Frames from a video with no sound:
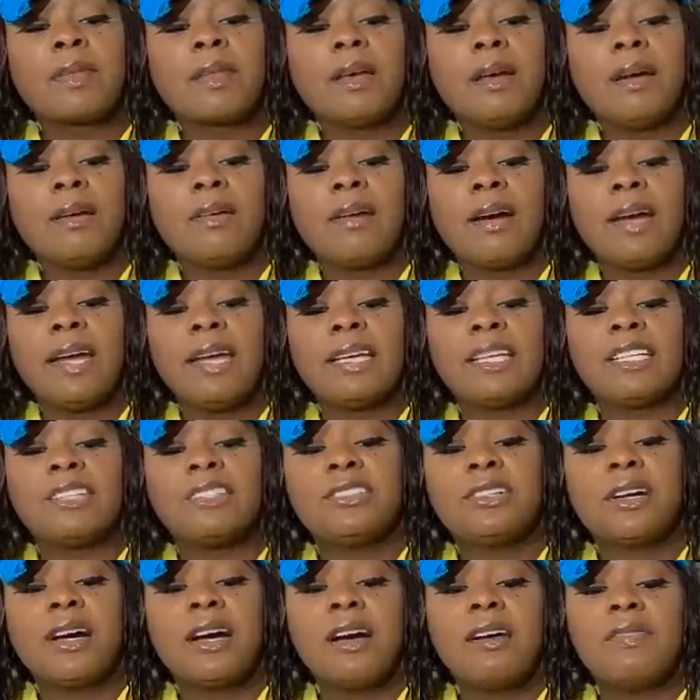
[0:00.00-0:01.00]
All right, get
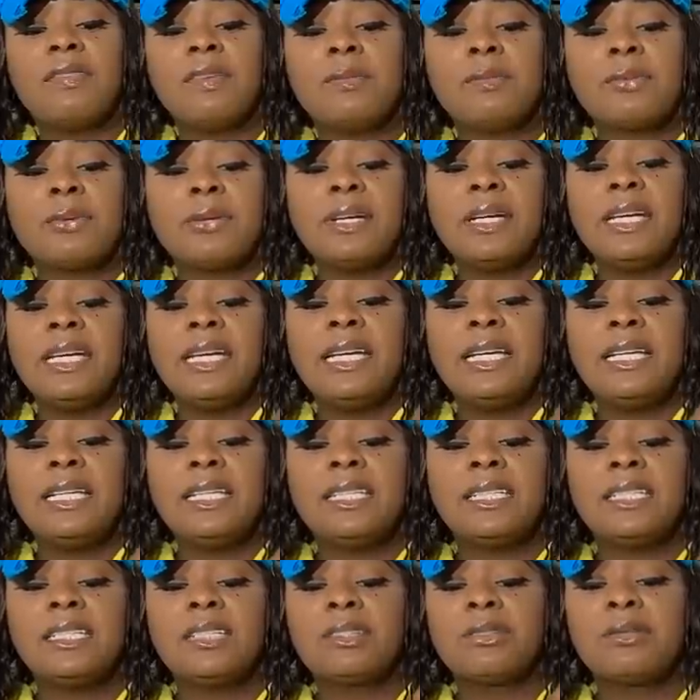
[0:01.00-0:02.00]
your oven
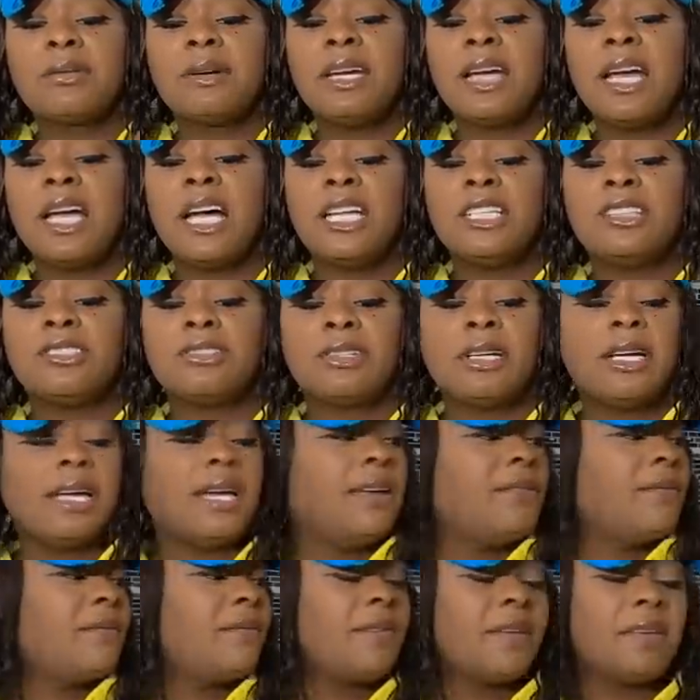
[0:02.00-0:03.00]
preheated to
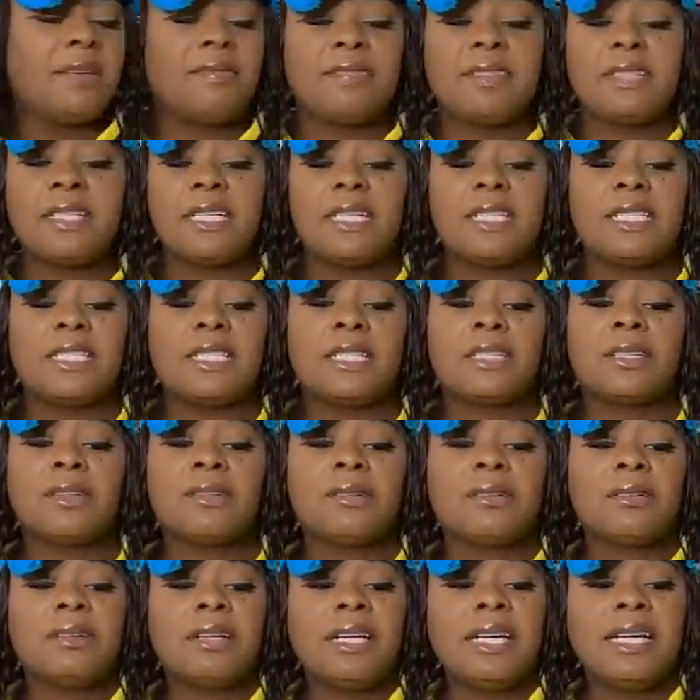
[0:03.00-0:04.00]
350
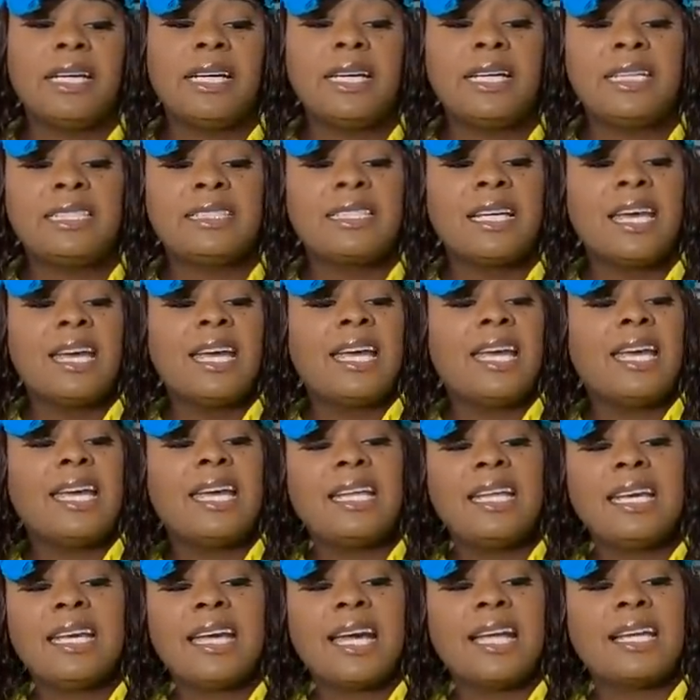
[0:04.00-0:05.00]
degrees.
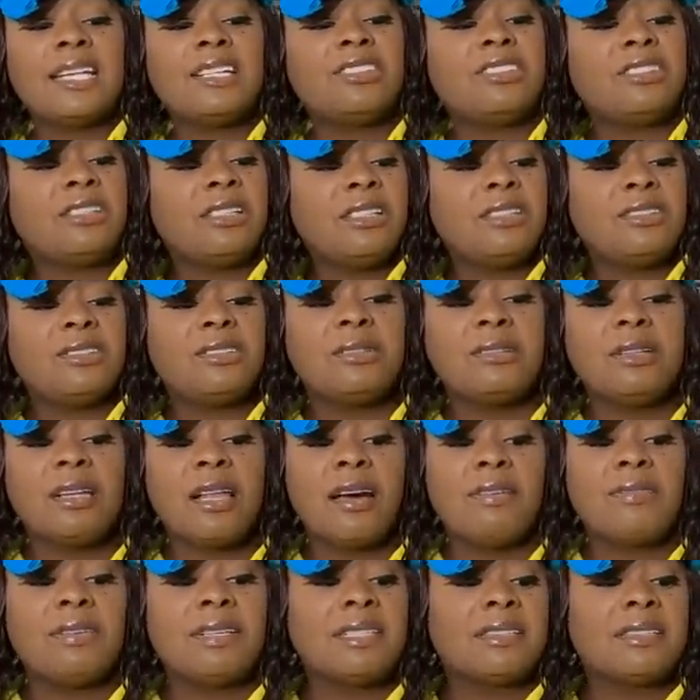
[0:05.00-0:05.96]
Any kind of cheese you love.